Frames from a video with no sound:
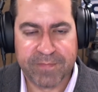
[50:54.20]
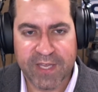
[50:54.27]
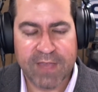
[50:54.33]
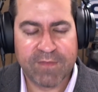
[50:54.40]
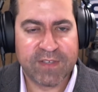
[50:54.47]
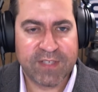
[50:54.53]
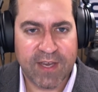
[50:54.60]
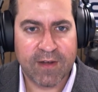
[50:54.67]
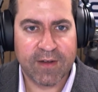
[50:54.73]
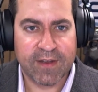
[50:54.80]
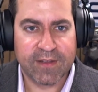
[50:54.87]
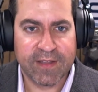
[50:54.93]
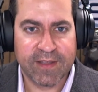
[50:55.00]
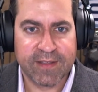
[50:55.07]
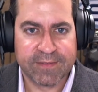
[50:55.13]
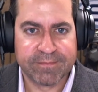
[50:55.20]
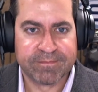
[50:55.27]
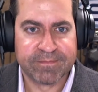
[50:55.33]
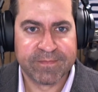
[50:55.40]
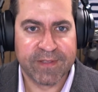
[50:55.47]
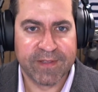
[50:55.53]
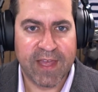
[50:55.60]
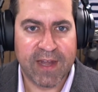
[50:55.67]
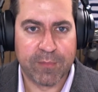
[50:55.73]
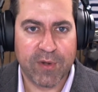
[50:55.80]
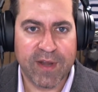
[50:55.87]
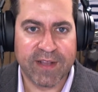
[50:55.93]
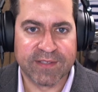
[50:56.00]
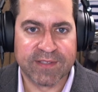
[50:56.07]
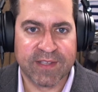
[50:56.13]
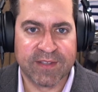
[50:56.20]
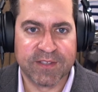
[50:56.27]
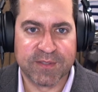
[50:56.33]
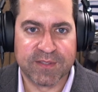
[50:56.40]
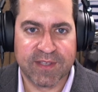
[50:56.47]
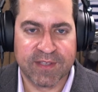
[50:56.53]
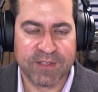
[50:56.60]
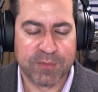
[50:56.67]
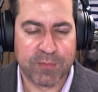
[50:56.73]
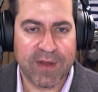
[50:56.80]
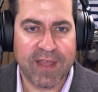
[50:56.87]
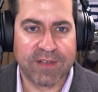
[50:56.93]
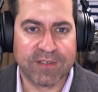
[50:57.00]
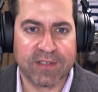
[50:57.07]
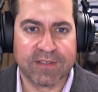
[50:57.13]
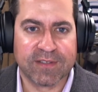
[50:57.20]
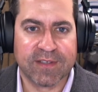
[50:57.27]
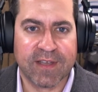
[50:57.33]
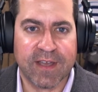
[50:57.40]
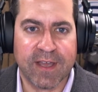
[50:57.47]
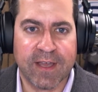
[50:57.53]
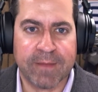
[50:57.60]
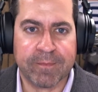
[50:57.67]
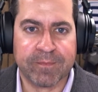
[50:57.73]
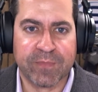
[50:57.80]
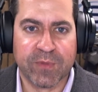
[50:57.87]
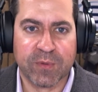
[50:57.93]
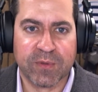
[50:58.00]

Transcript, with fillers: been giving Terry like a lot of breaks on this on this project, um,